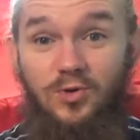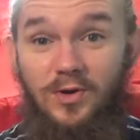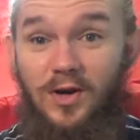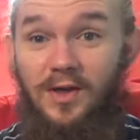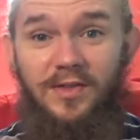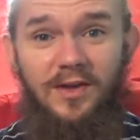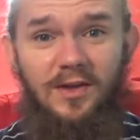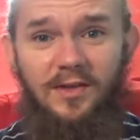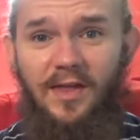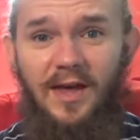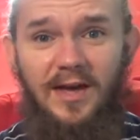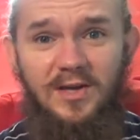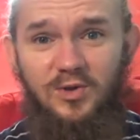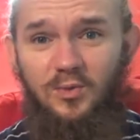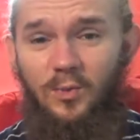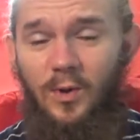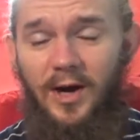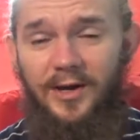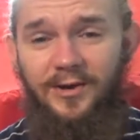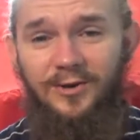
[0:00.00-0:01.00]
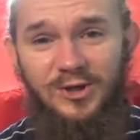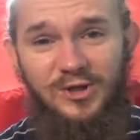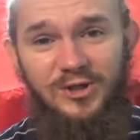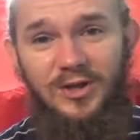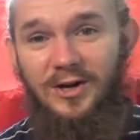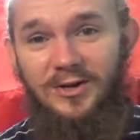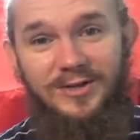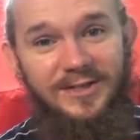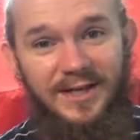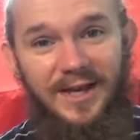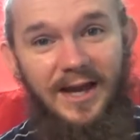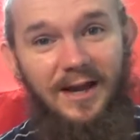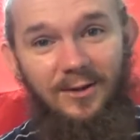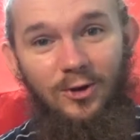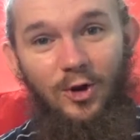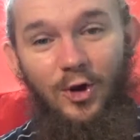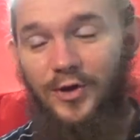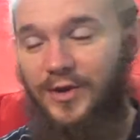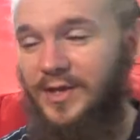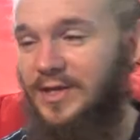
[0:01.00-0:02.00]
and I think that's why you're starting to get a
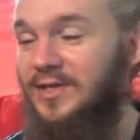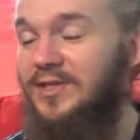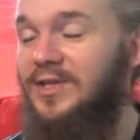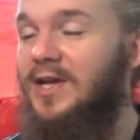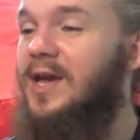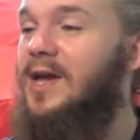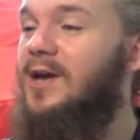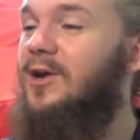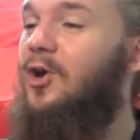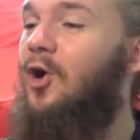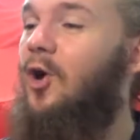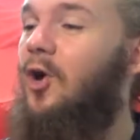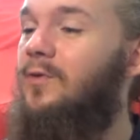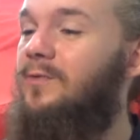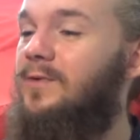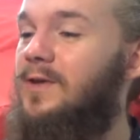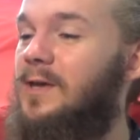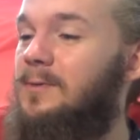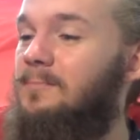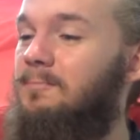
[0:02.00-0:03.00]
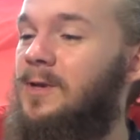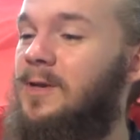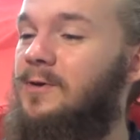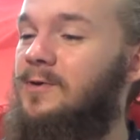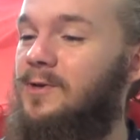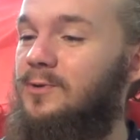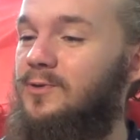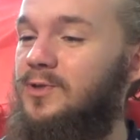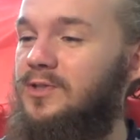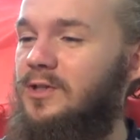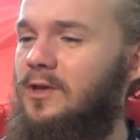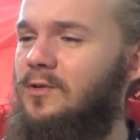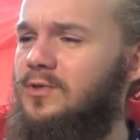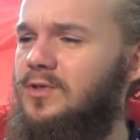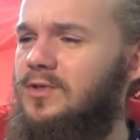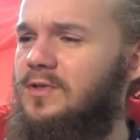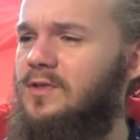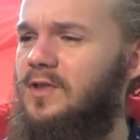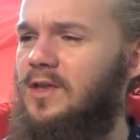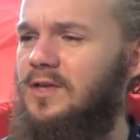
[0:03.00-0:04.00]
lot of these coffee imperial
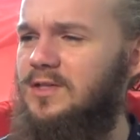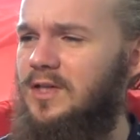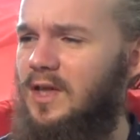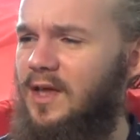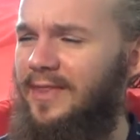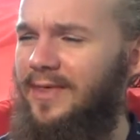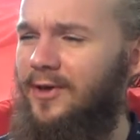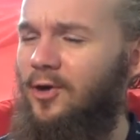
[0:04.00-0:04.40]
stouts and things like that.